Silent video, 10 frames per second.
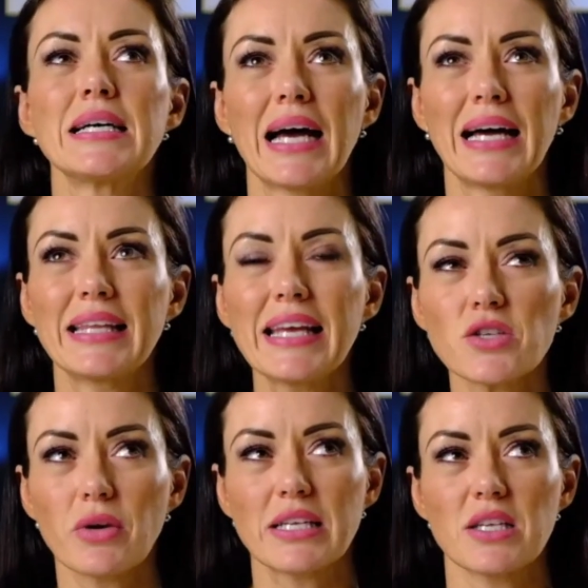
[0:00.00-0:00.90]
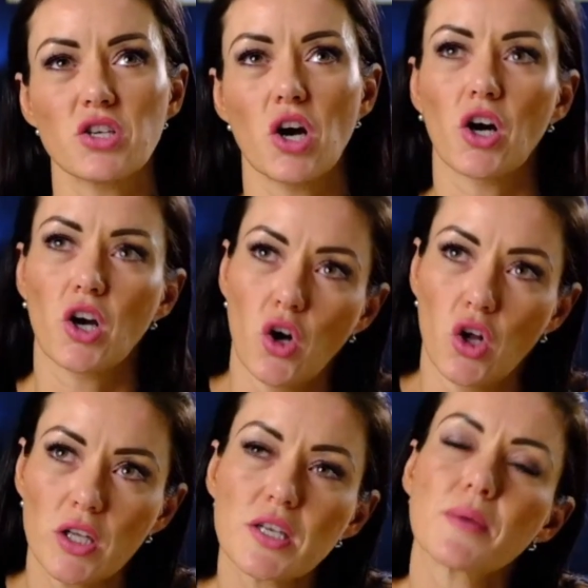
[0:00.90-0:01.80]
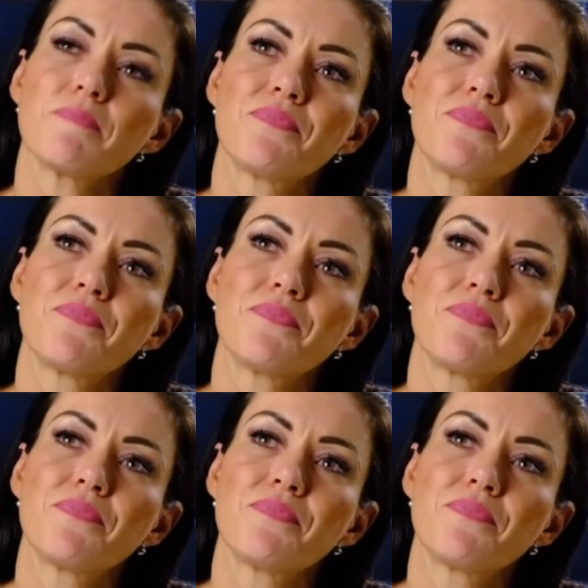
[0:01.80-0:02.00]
And these reasons are called